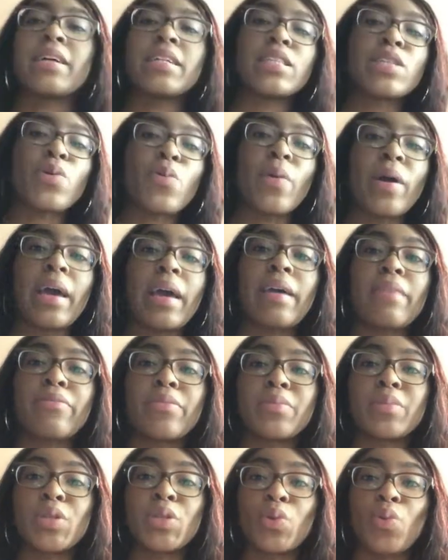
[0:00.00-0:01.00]
minutes away
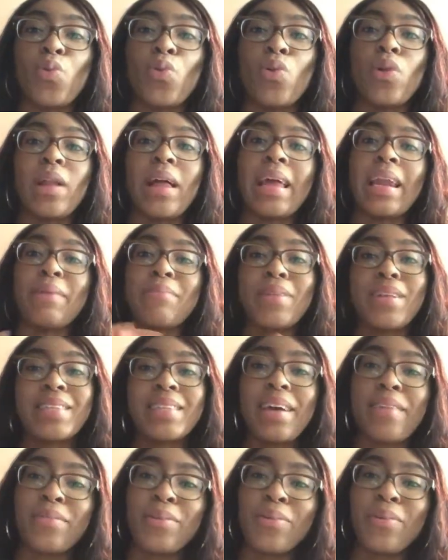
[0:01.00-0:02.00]
from school, and
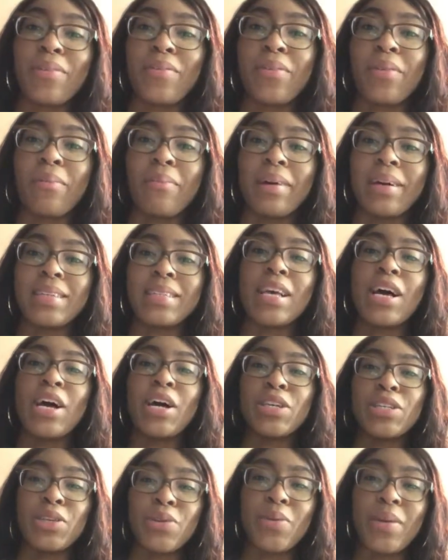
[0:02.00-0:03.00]
plus I have to wait for the bus.
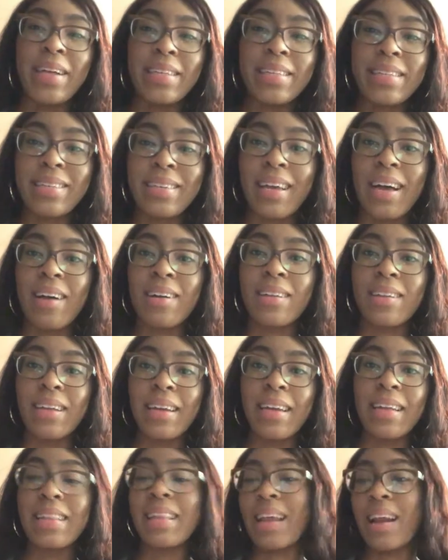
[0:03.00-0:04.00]
So you guys can
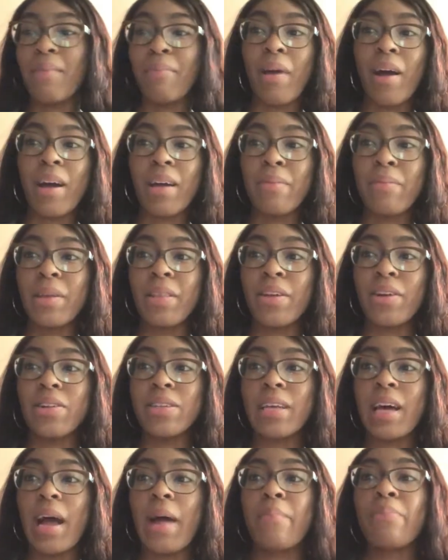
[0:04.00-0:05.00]
calculate that I'm not gonna be there on
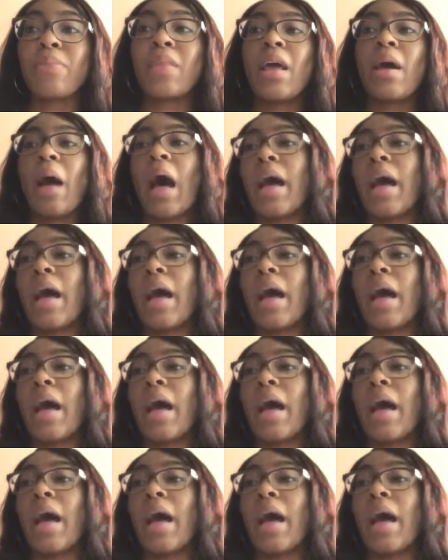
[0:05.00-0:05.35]
time.